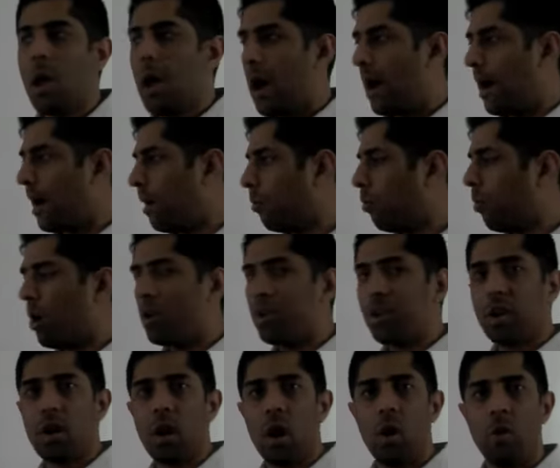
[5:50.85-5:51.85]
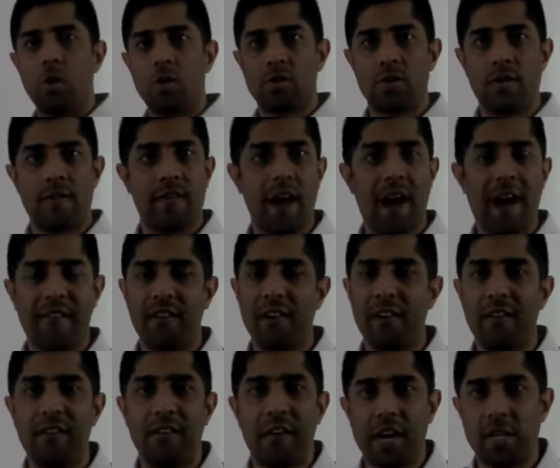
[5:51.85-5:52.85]
What are the goals of having
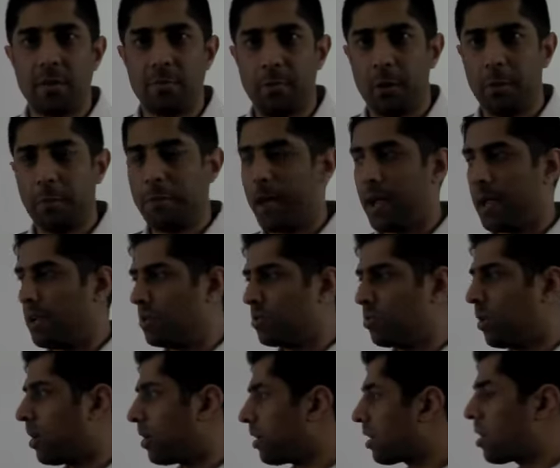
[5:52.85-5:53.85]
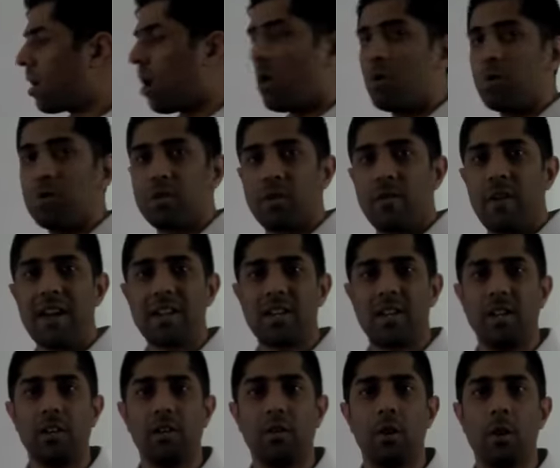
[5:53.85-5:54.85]
a Facebook page? What are the goals of
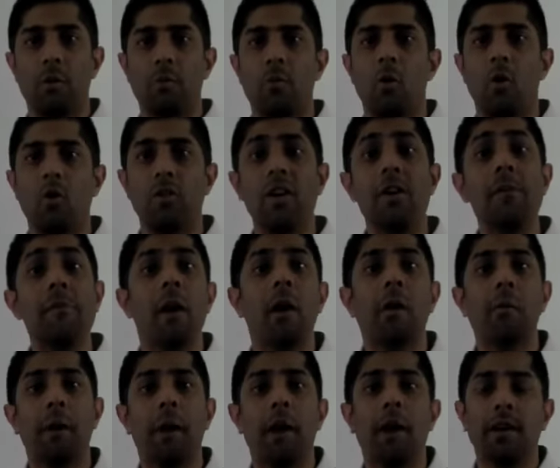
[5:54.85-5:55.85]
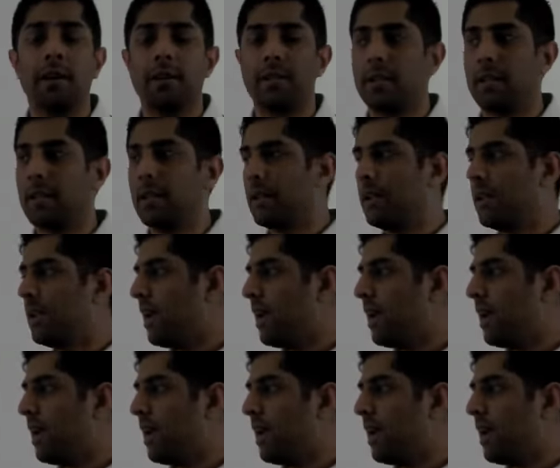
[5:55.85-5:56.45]
actually doing more email marketing?